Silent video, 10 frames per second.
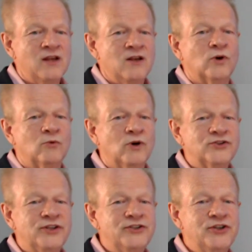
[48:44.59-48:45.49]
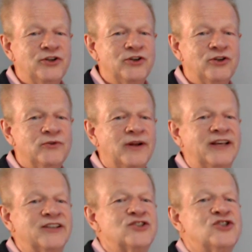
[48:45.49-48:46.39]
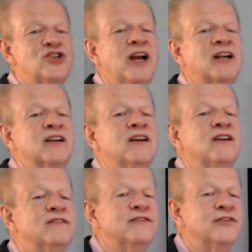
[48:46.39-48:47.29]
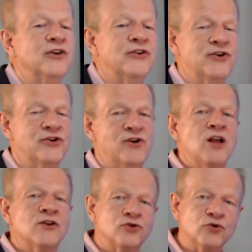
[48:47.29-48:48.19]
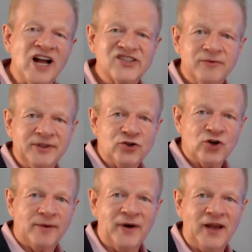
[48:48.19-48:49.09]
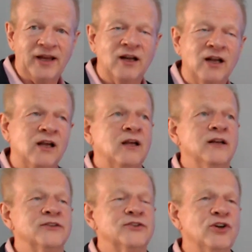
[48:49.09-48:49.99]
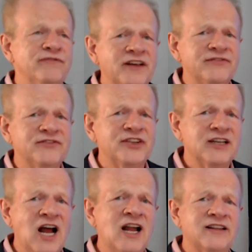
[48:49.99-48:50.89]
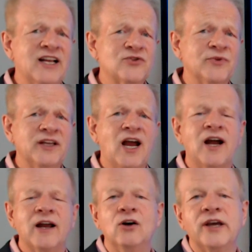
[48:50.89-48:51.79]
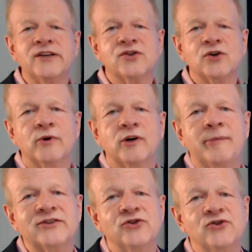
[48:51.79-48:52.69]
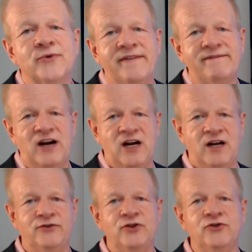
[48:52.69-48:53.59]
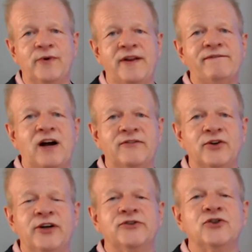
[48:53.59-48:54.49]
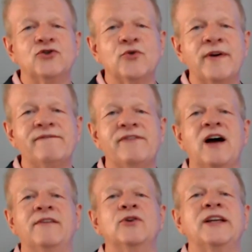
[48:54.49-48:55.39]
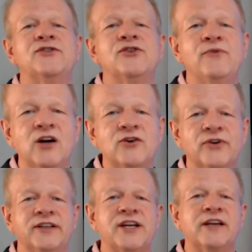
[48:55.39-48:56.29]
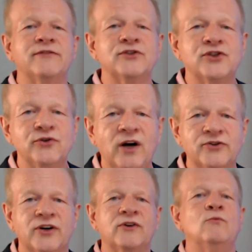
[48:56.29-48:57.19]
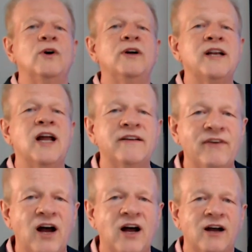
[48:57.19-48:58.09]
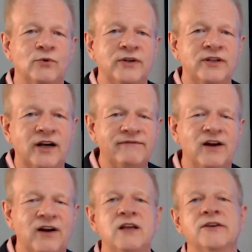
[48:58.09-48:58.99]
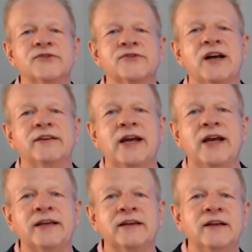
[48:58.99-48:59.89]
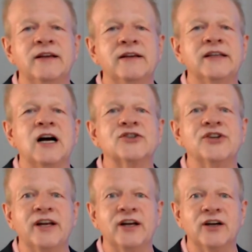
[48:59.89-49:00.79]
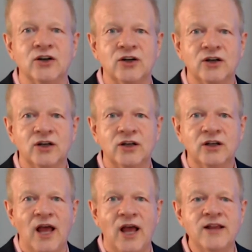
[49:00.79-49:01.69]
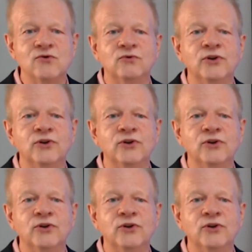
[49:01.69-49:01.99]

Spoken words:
what I want you to do is check further. Do not simply drop the rate. 250 a night, that's really high. Okay, sir, what about 225? 225, they're here 225. Okay, 200, you take it for 200. Okay, 195, 195. You sound like the auctioneer and you